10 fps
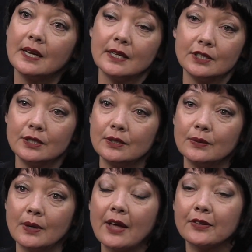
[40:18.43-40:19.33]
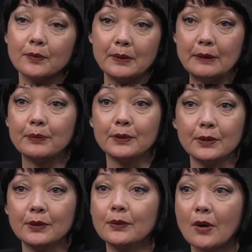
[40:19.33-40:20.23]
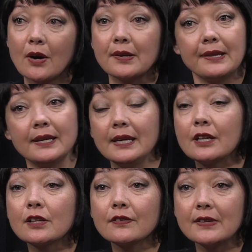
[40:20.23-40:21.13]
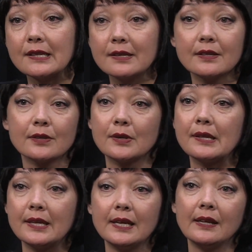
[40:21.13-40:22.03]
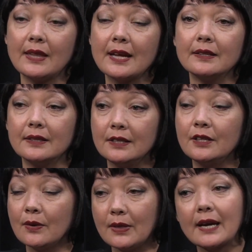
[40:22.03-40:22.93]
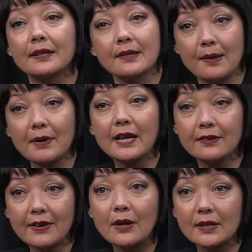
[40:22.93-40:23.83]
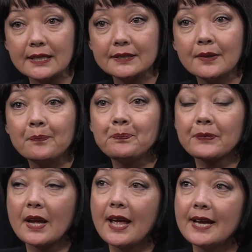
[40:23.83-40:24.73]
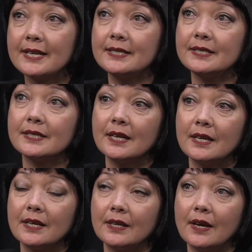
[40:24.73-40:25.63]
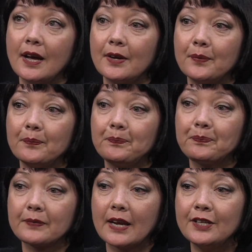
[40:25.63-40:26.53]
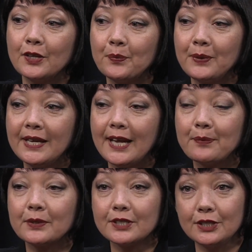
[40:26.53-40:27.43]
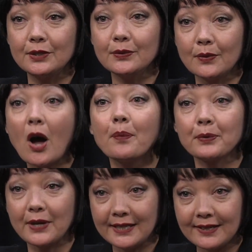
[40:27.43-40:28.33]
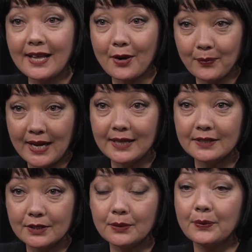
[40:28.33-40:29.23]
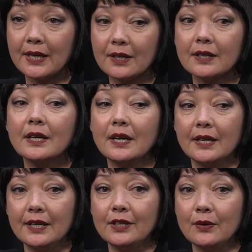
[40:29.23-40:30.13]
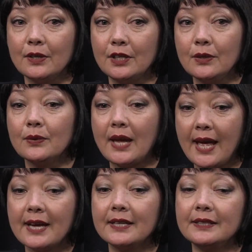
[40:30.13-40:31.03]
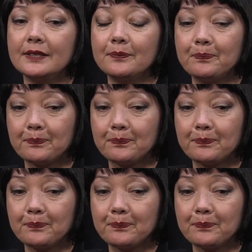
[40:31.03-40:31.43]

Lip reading: to other people who are seeking services or seeking that, that same kind of outlet. And being able to operate in that way to where, you can